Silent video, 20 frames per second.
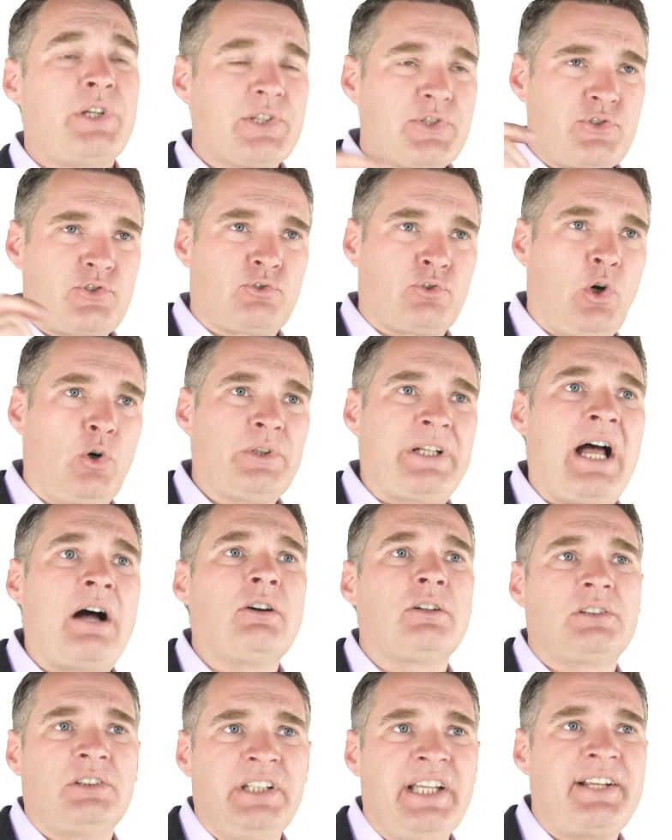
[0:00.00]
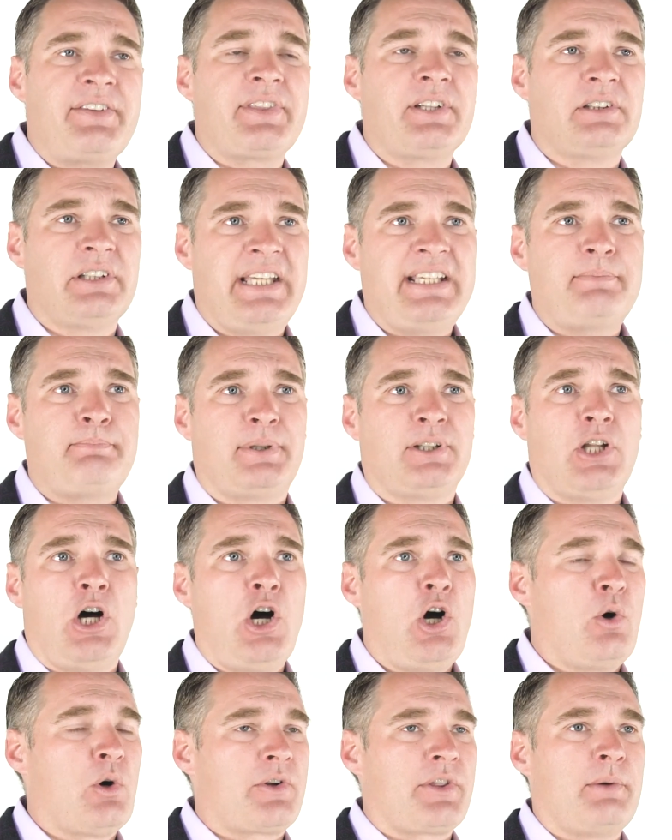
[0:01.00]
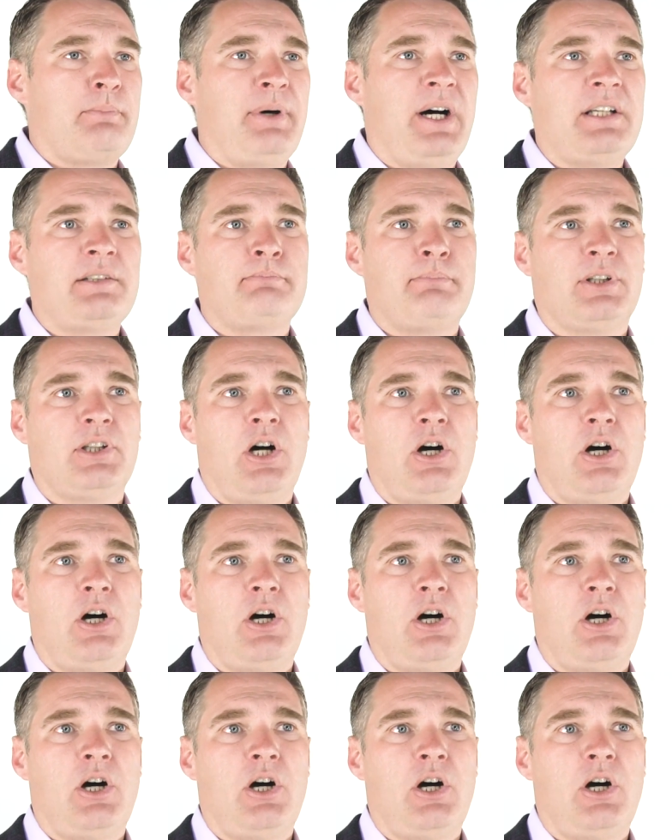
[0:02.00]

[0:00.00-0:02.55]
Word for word: You can scroll down, click the link below or the button